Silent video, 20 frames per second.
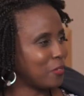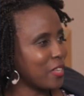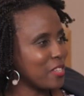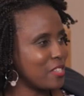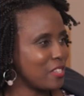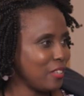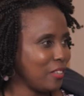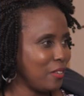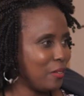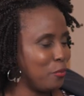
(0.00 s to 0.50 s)

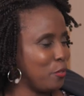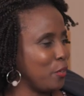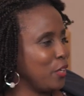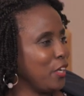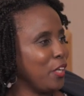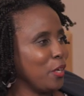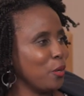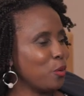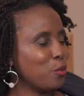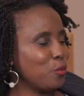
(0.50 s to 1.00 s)
fuzzy no.
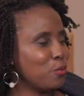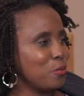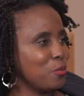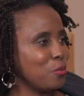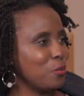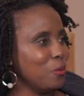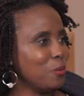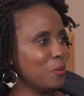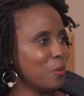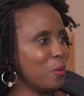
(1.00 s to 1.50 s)
feeling of
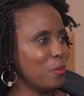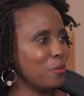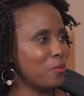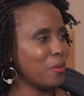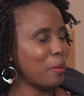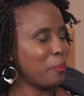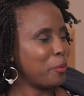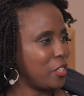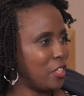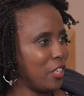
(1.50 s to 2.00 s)
no. of
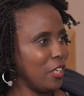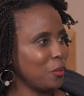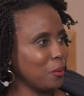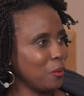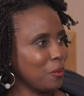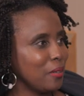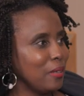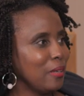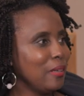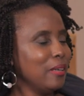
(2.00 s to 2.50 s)

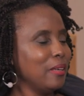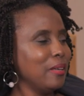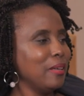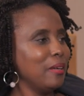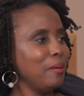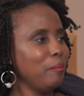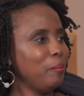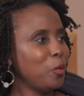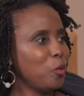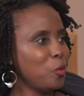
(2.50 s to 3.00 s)
appreciation. No,
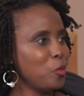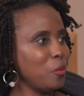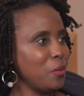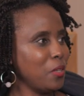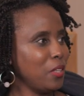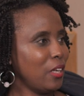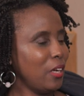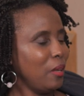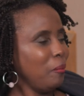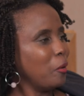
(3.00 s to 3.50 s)
because you've
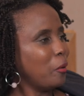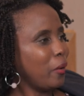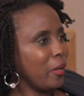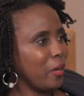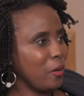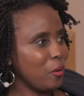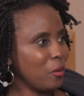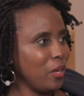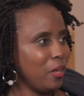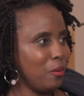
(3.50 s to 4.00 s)
sent an email while
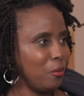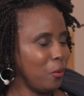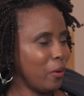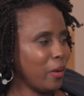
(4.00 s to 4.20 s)
you leave.